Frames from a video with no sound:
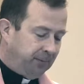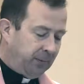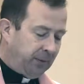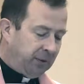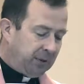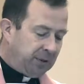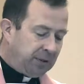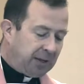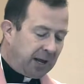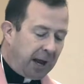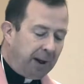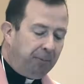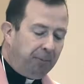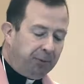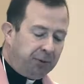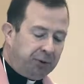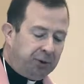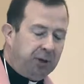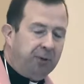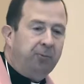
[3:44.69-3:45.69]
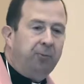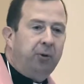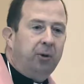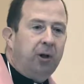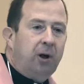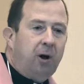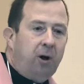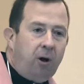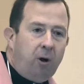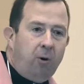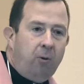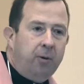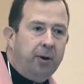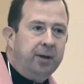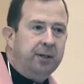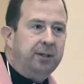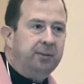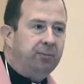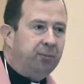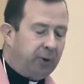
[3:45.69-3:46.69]
Discipleship will
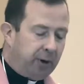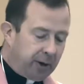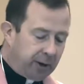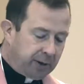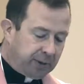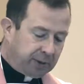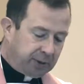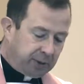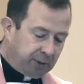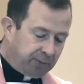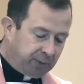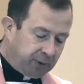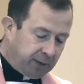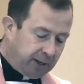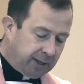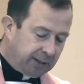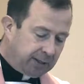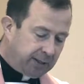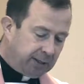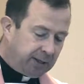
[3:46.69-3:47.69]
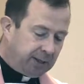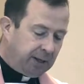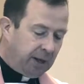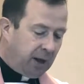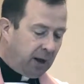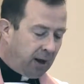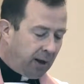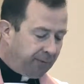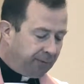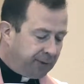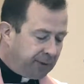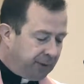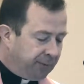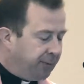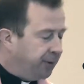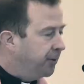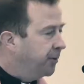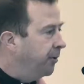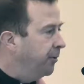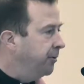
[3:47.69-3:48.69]
always bring us to places of
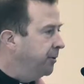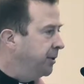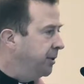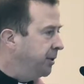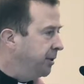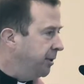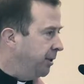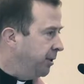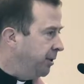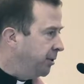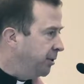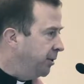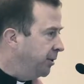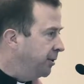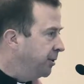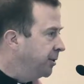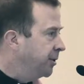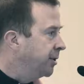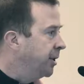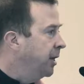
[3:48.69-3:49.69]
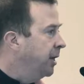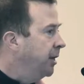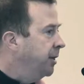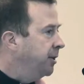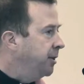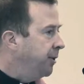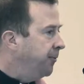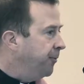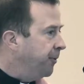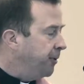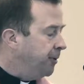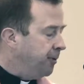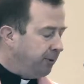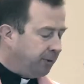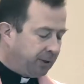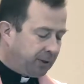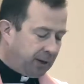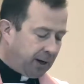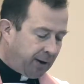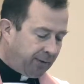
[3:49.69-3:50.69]
difficult decisions,
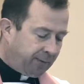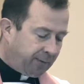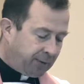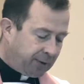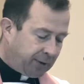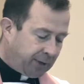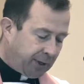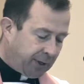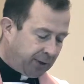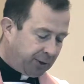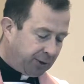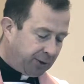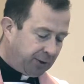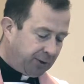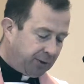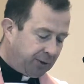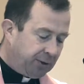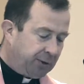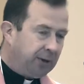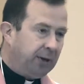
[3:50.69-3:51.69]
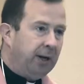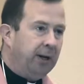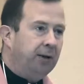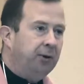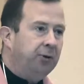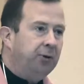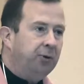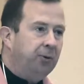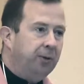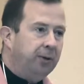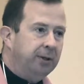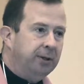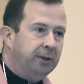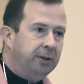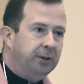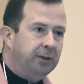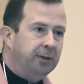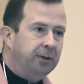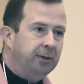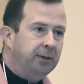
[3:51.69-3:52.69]
difficult conversations, and
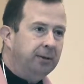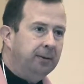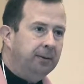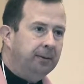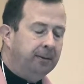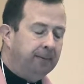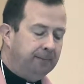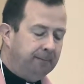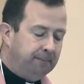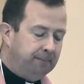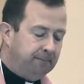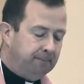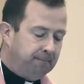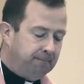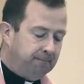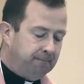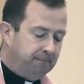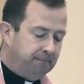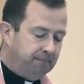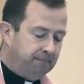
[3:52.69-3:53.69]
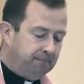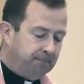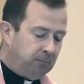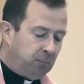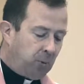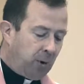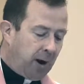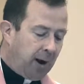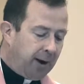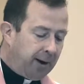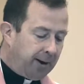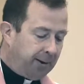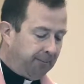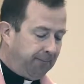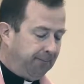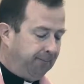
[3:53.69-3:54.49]
choices. Why?